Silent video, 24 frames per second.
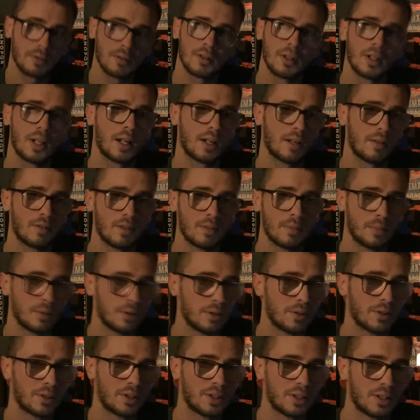a lot of the
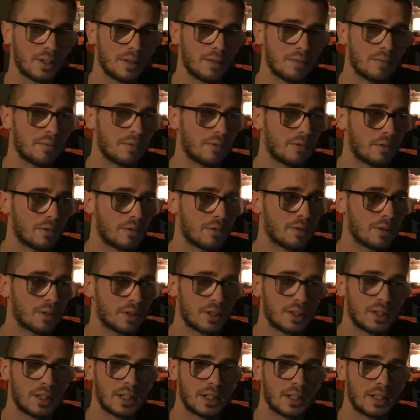bullshit towards
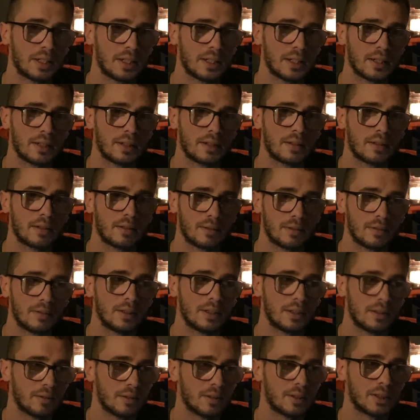the end there, when
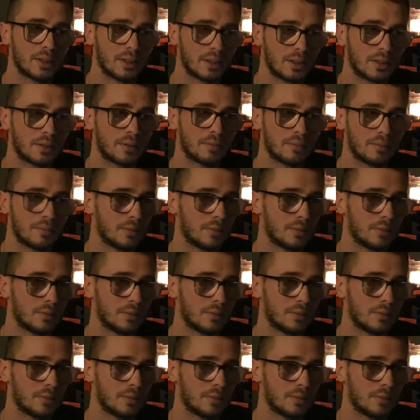it was,